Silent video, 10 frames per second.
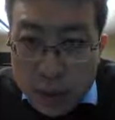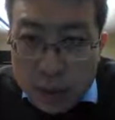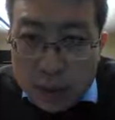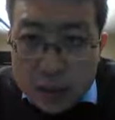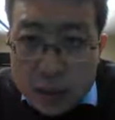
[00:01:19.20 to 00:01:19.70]
and
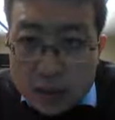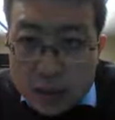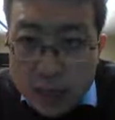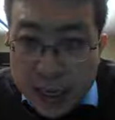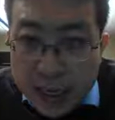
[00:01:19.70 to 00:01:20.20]
then
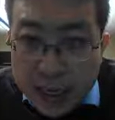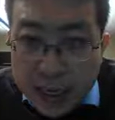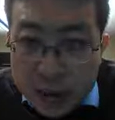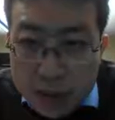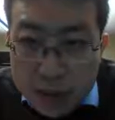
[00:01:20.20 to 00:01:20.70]
price of
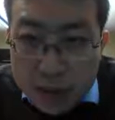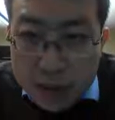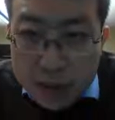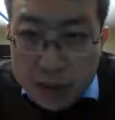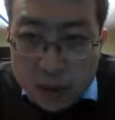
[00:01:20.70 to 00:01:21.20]
cake
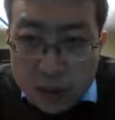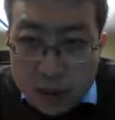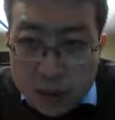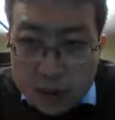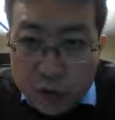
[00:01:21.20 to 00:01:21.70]

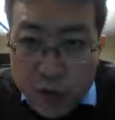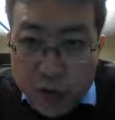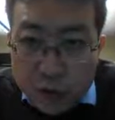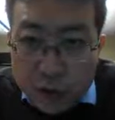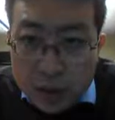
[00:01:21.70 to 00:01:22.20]

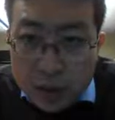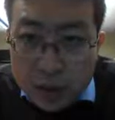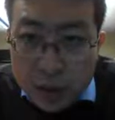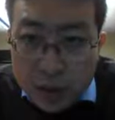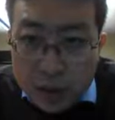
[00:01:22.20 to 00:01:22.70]
for
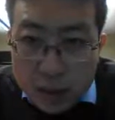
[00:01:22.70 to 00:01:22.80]
Catherine.